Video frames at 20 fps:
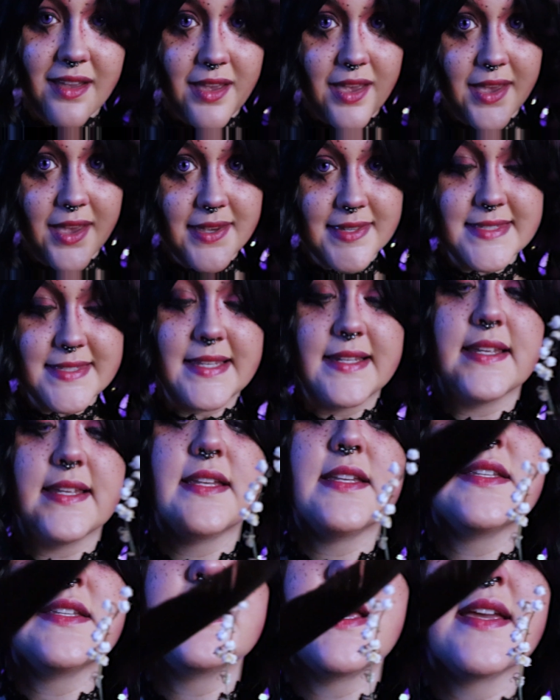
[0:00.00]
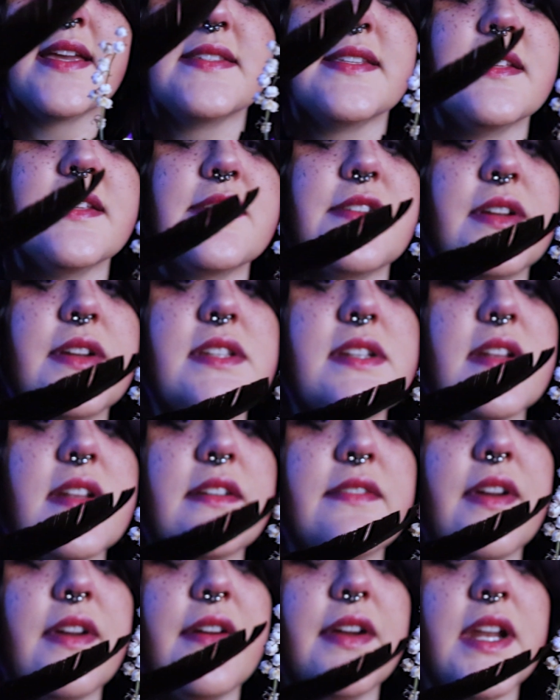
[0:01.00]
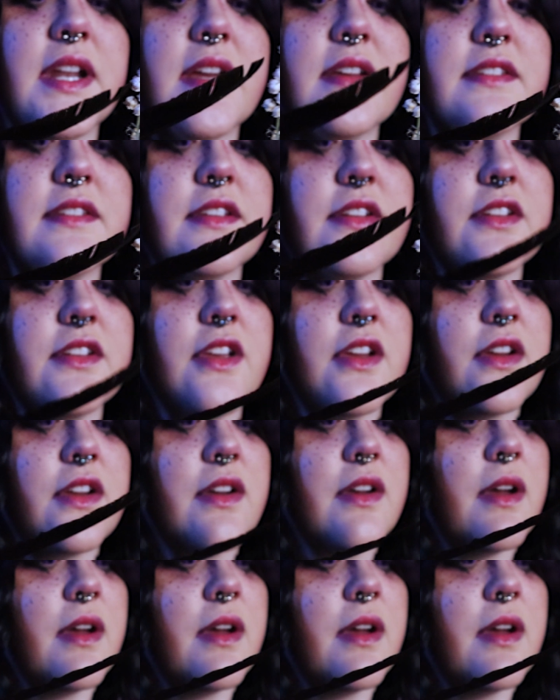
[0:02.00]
Excellent. Yes, that's going to look very nice on you.